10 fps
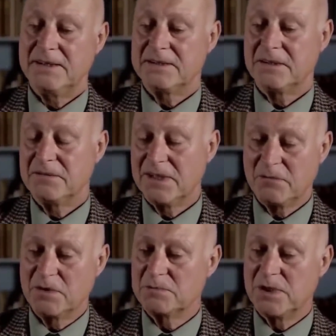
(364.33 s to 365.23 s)
So
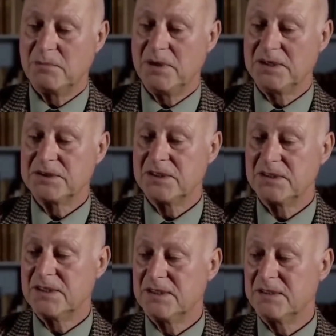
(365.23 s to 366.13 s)
that was published,
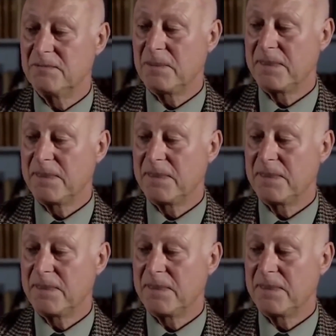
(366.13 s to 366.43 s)
and